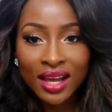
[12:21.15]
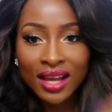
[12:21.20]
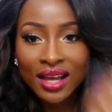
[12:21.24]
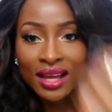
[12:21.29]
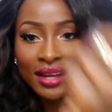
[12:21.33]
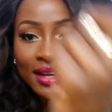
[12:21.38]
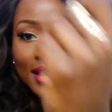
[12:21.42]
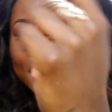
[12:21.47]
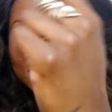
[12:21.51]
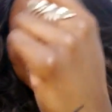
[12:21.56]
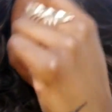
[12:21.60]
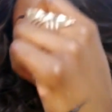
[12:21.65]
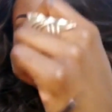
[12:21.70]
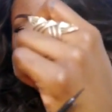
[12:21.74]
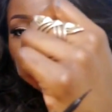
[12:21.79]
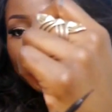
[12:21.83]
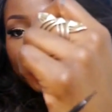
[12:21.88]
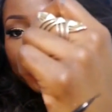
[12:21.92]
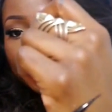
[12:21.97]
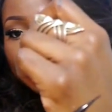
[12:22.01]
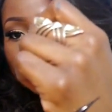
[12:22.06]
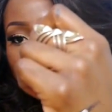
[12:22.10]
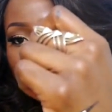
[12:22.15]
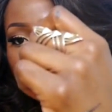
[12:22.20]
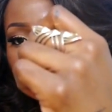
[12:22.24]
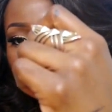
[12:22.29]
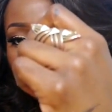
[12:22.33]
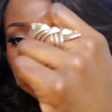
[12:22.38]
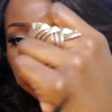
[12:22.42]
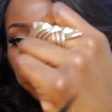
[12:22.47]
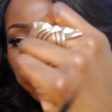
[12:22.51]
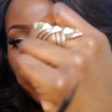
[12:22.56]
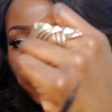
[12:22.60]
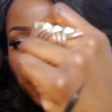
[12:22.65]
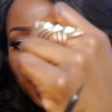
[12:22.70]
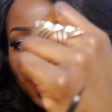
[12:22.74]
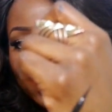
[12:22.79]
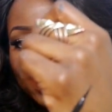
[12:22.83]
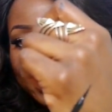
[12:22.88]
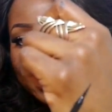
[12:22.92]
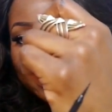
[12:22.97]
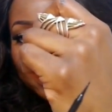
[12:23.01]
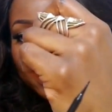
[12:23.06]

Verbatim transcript: Um, I just love how